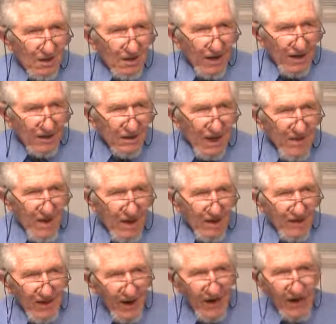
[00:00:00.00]
that came out
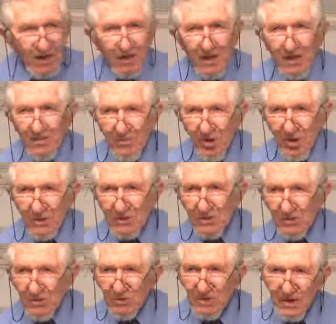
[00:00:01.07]
of Hegel and
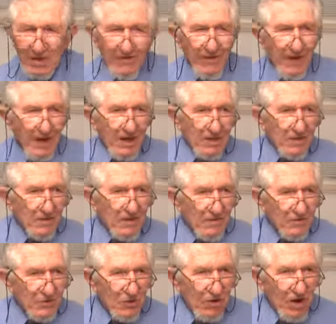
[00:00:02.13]
Marx's critique of Hegel and so on
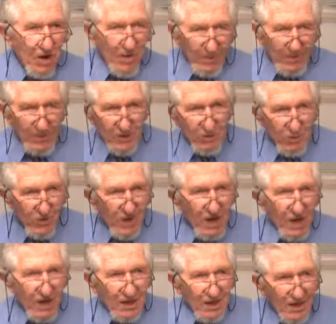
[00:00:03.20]
and so on. But when you
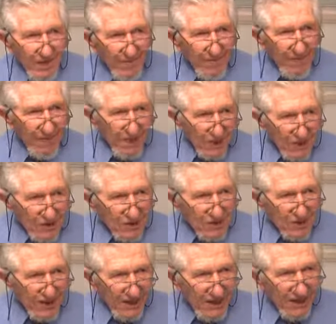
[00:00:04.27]
read it, you
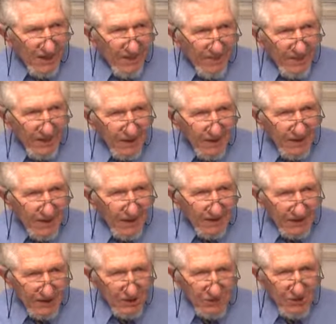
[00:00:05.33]
see
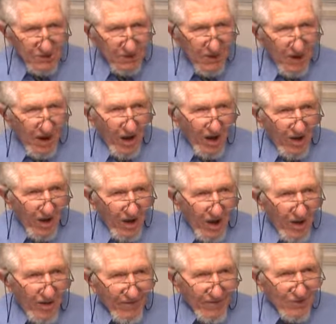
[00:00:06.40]
that this was part
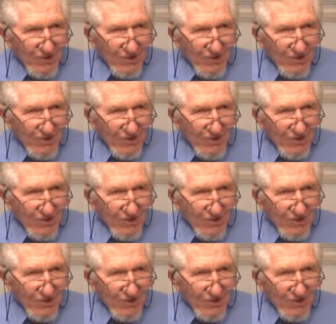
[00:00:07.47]
of